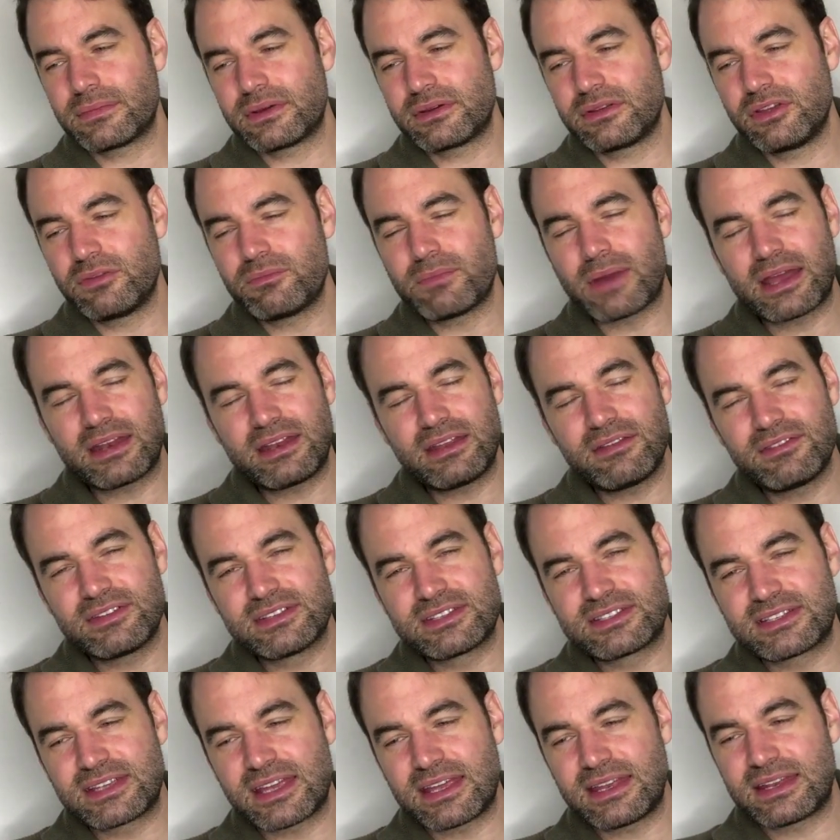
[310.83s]
You might even
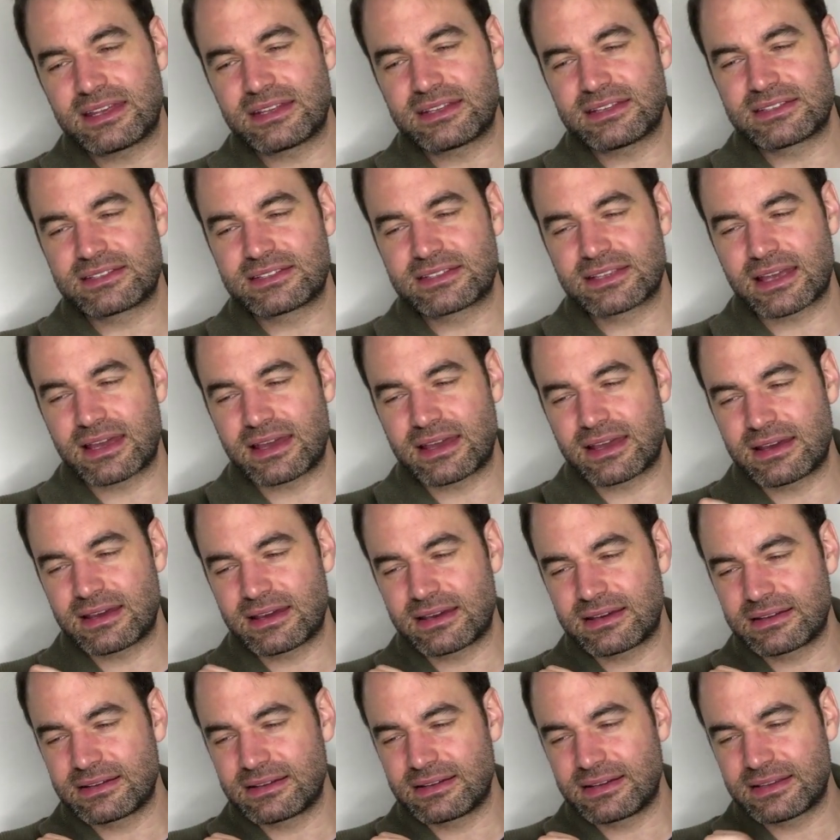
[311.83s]
say that it's
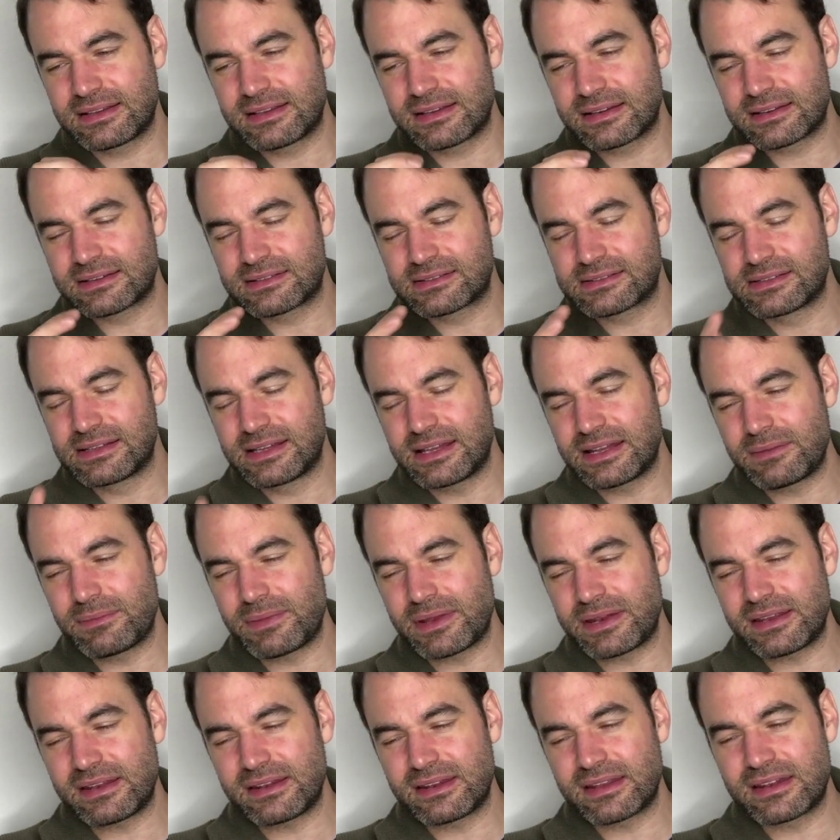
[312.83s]
a little
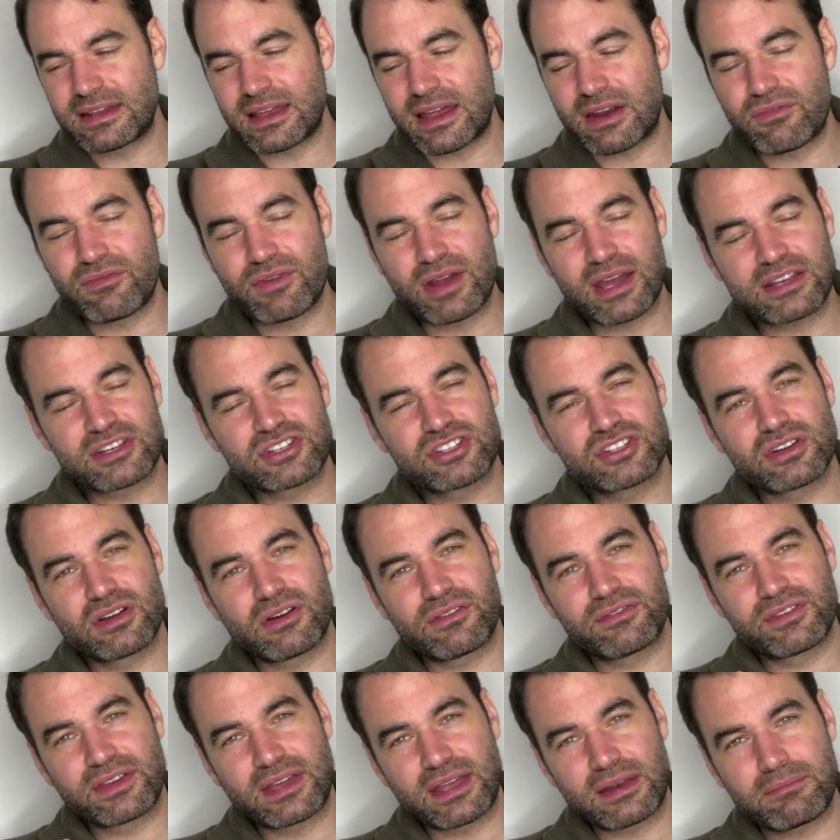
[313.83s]
bit in the direction
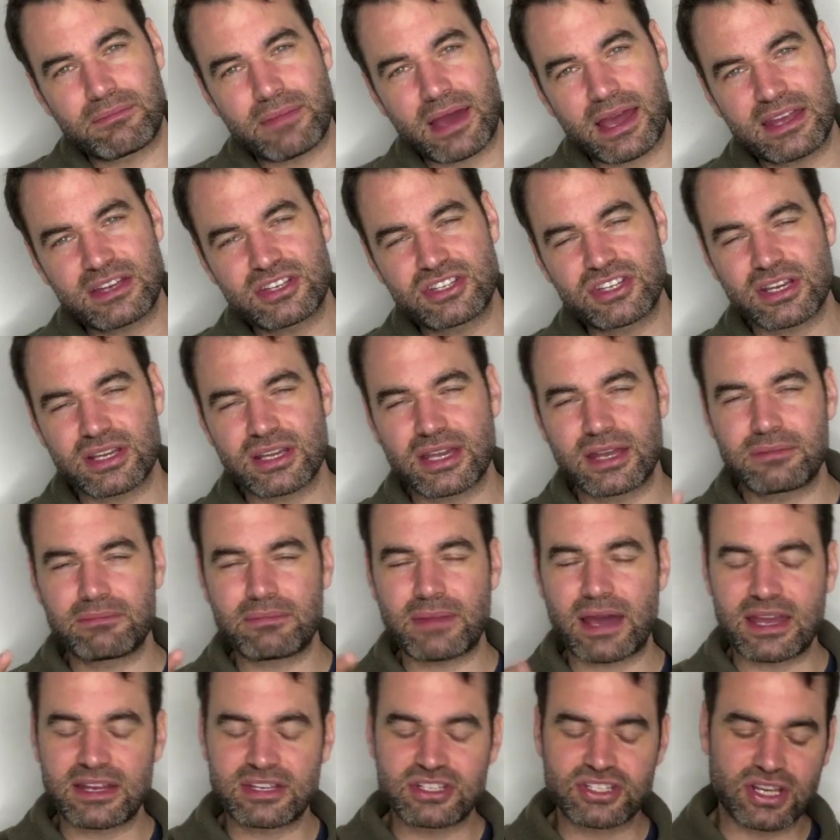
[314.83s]
of
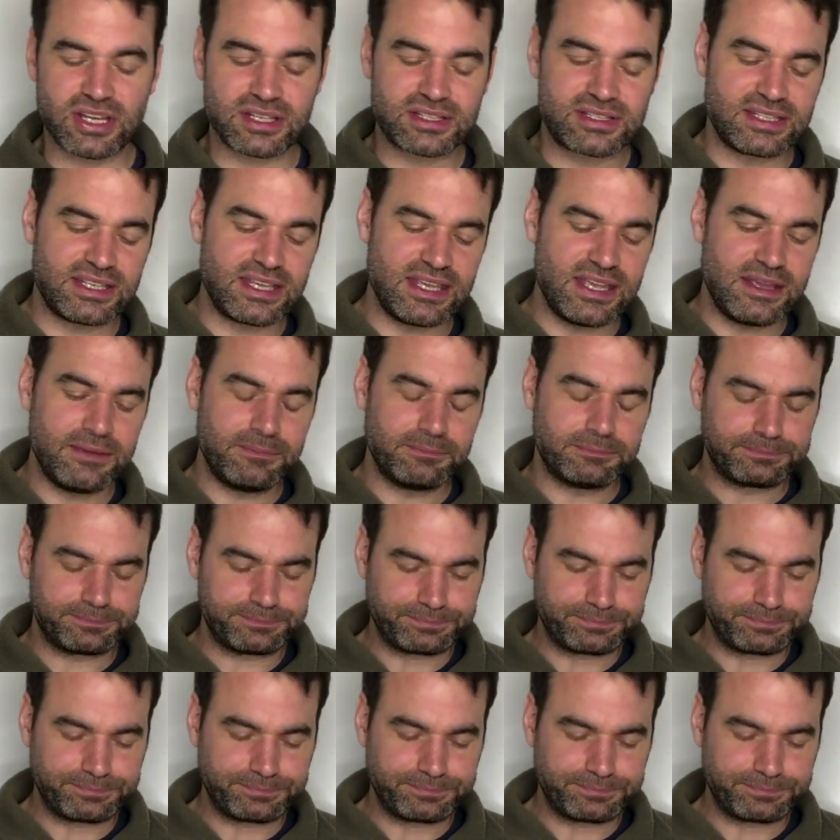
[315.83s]
Genmaicha tea,